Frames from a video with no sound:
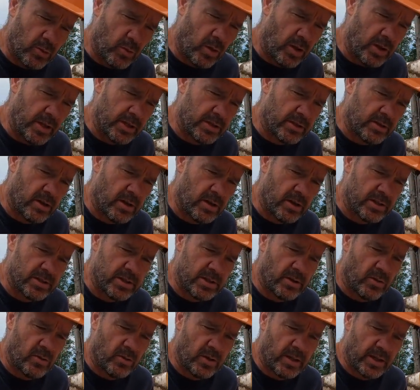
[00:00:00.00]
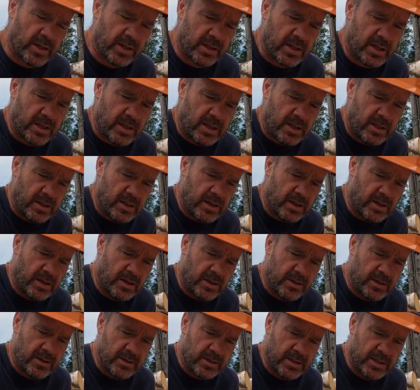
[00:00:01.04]
quality saws, you know, like the
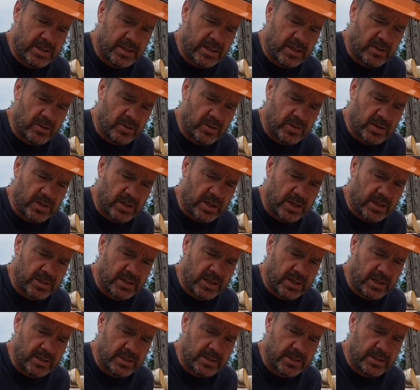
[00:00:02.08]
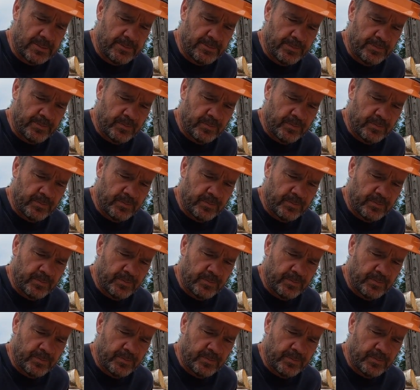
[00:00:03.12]
Stihls and the Huskies.